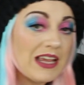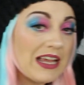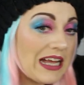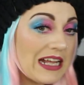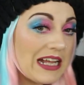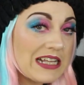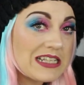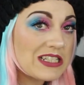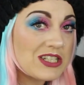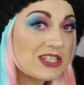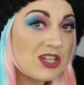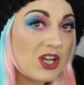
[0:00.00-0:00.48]

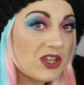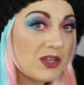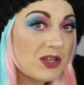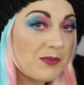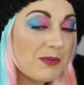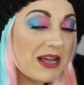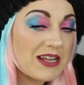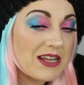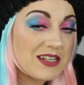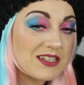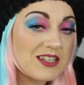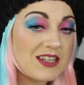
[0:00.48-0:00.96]
it's not the
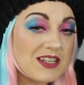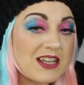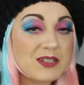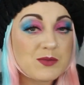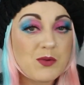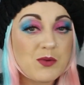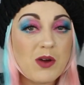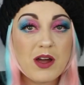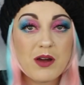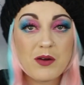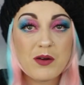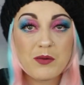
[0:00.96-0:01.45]
best. So
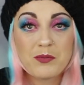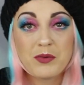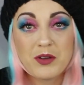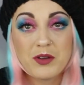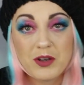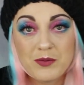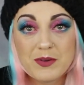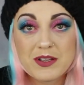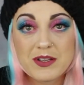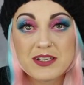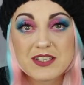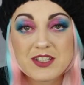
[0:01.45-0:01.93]
that's why I'm
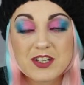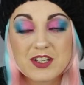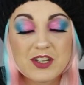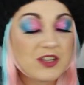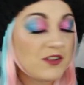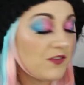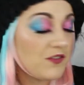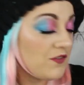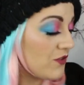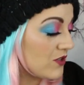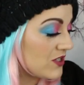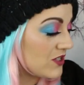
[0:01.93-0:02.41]
going to insert
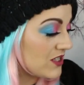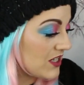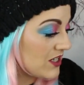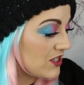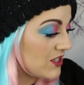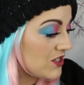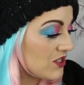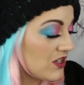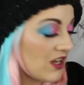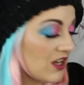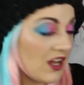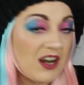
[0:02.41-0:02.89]
the
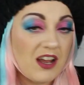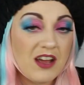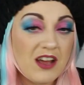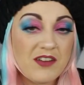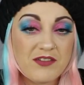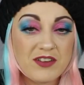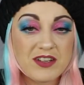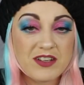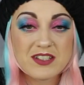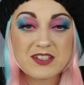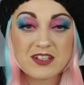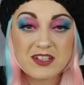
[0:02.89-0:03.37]
footage. I'll
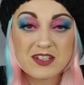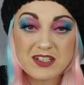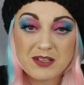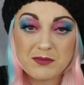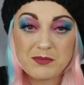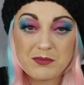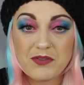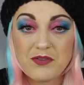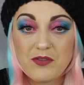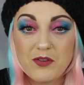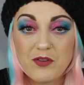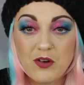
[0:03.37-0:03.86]
either insert
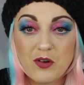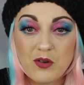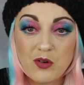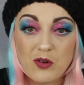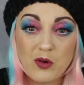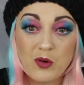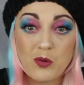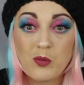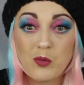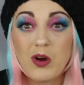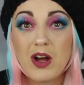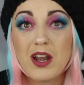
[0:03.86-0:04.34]
it before
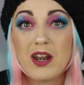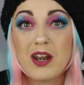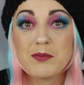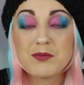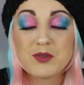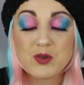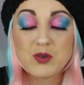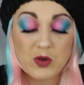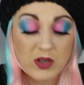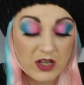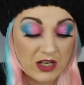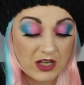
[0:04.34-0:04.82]
or while I'm
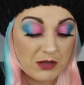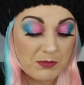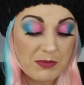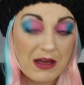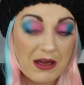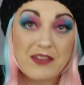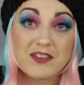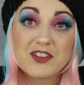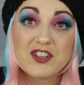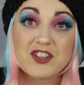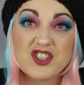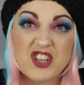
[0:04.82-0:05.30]
talking
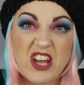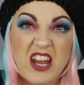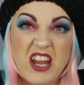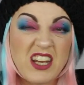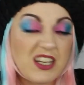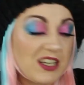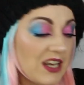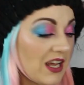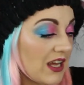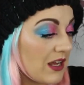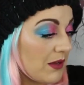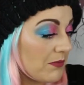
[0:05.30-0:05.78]
about the
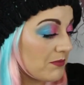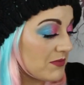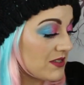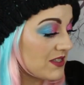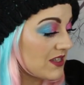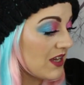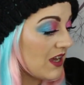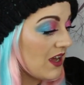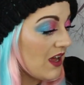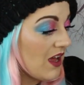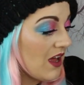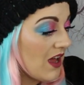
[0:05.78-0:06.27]
shade
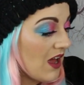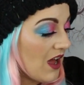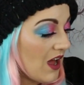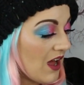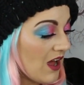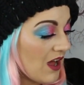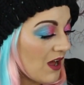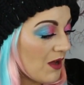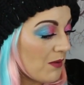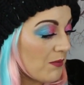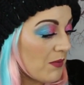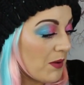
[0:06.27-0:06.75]
names.
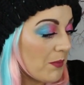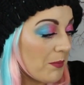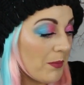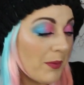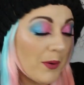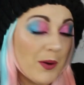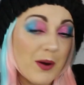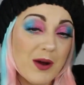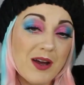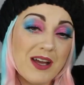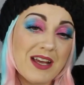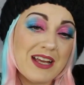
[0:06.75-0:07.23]

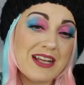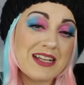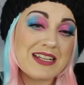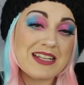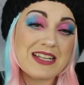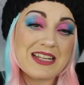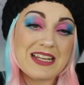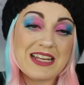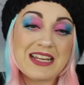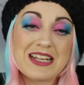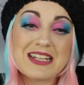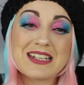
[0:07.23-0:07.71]
But
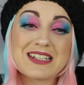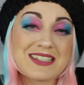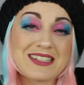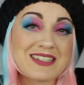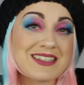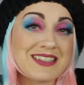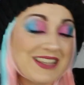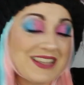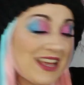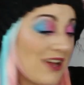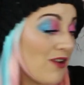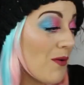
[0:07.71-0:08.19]

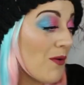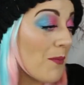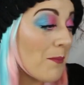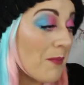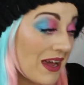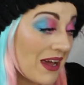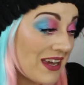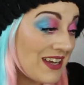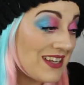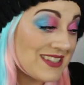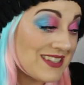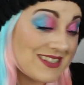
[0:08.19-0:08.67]
they're
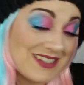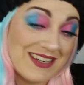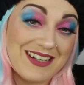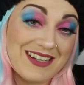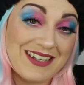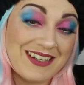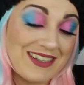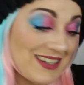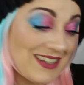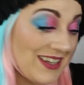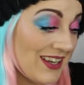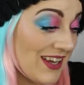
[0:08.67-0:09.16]

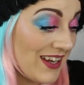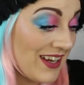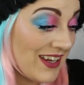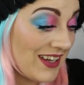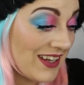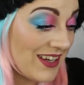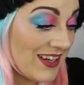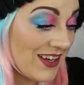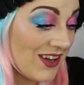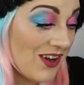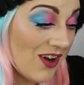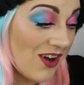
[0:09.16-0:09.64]
amazing.
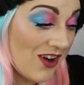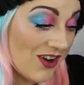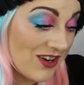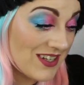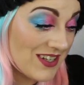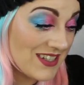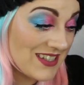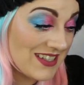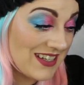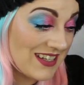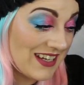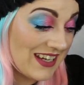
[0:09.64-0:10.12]
Like,
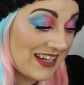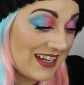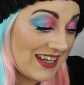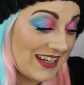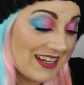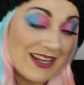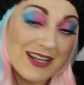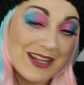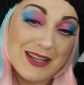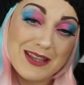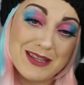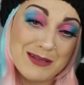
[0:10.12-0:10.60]

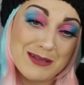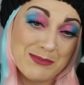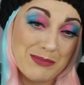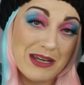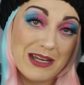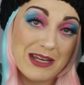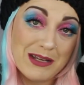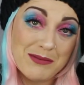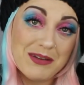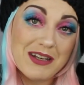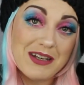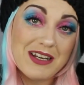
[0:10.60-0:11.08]
honestly, the
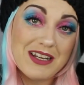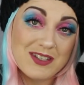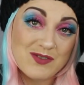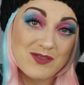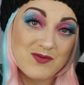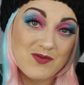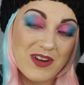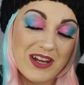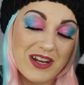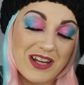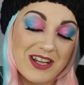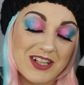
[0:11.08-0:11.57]
pigment is
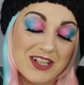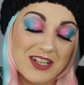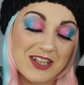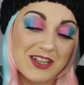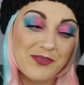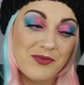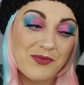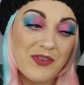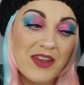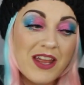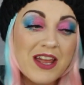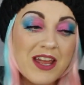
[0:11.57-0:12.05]

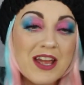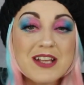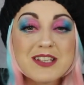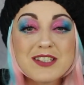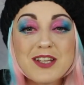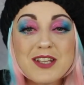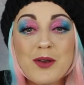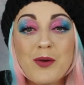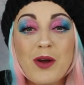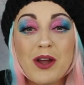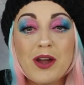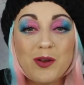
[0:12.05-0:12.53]
real.
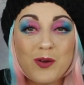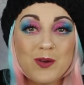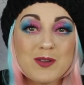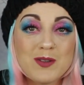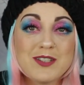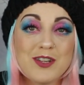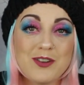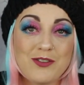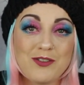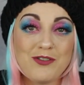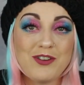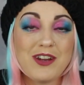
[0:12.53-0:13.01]
So I
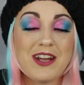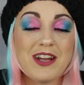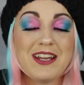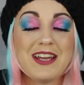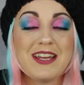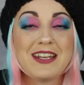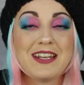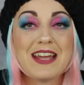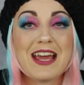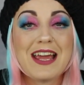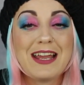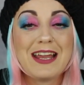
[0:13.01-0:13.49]
also
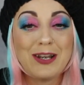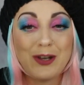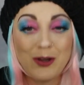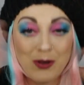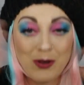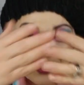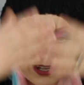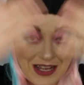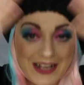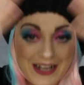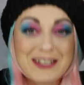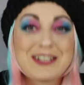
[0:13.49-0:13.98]
created a
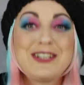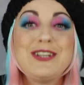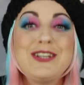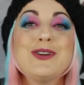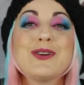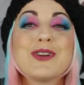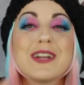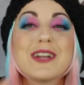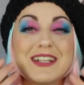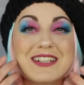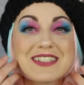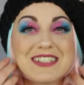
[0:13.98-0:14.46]
look, as
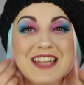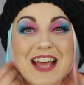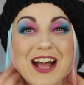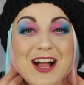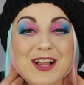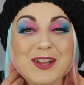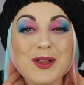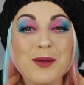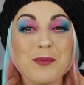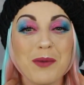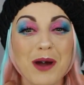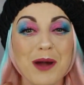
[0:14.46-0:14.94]
you can
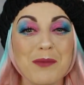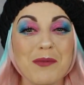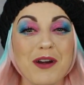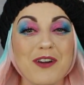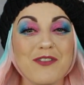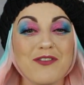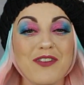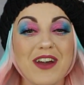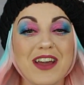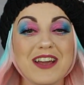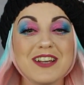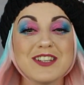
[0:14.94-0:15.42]
tell by my
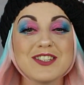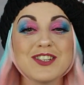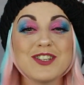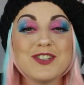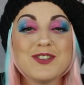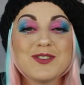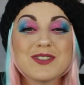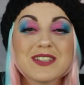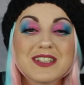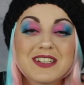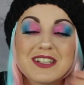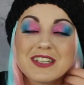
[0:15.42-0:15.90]
face,
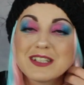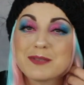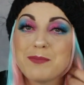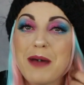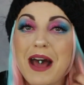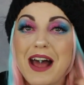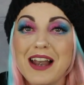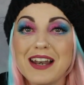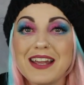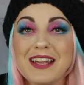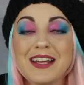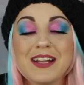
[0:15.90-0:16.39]
using this
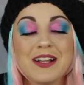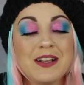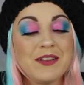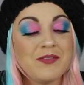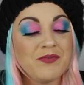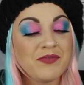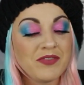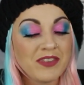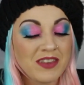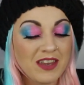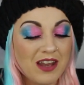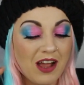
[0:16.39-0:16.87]
palette.
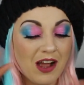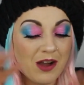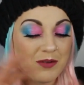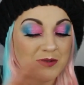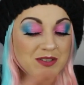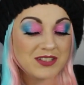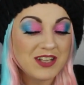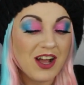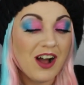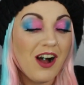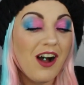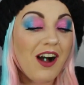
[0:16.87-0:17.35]
I
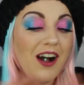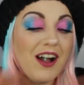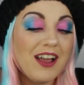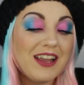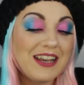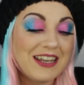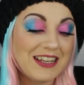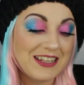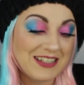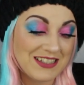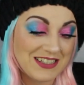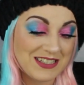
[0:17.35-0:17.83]
was
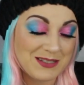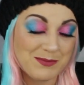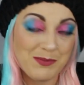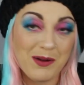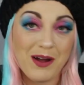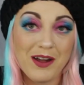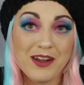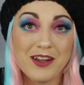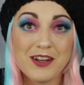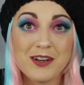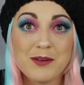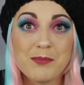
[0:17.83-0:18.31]
highly
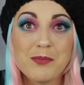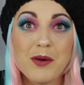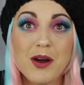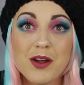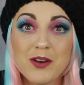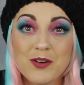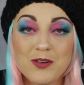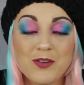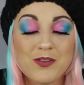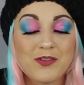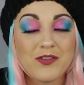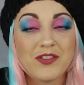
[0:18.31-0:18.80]
inspired by
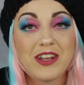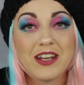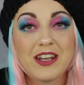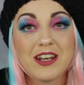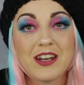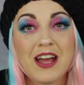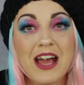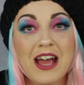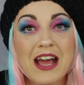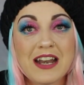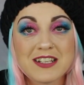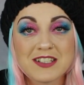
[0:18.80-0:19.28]
Norvina,
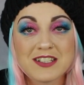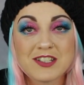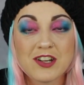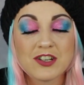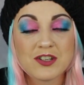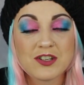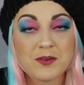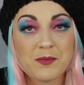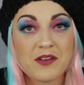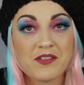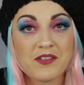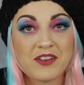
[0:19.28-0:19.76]

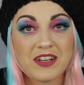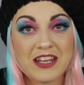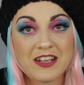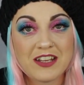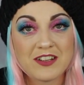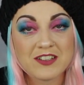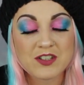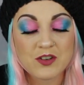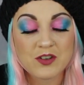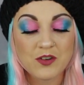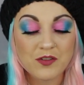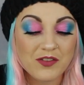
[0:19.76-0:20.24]
Anastasia Beverly
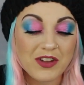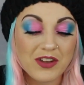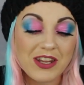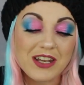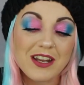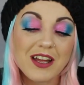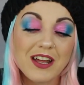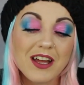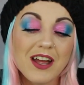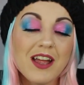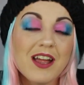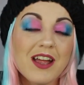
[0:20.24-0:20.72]
Hills
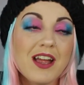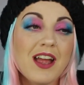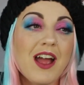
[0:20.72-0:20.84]
Norvina.